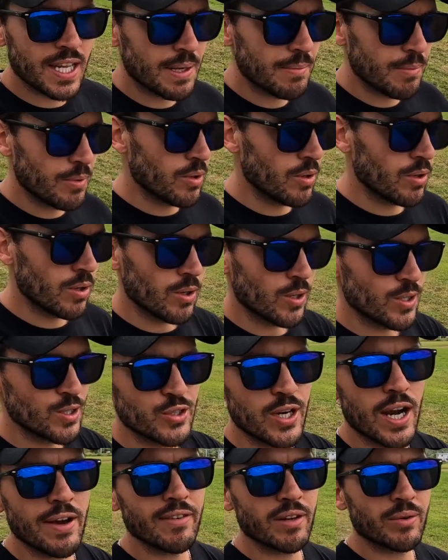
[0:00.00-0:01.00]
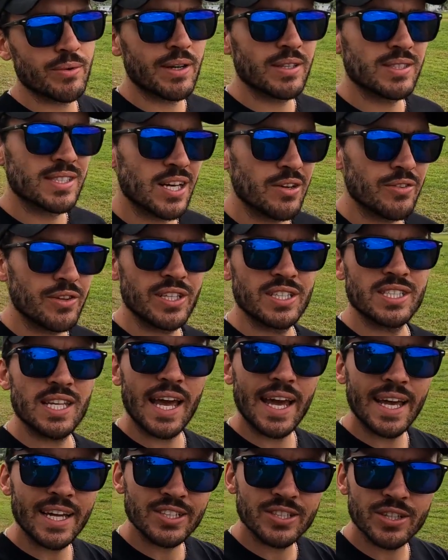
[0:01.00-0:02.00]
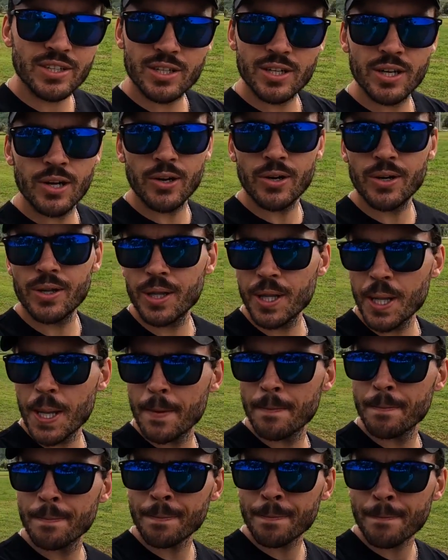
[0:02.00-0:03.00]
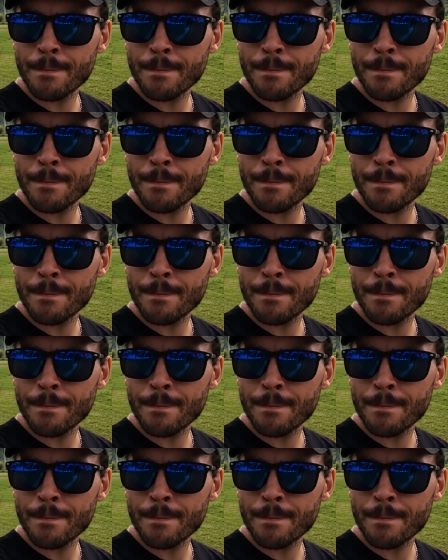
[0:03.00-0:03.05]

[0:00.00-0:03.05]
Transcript: anymore or traveling around Southeast Asia currently,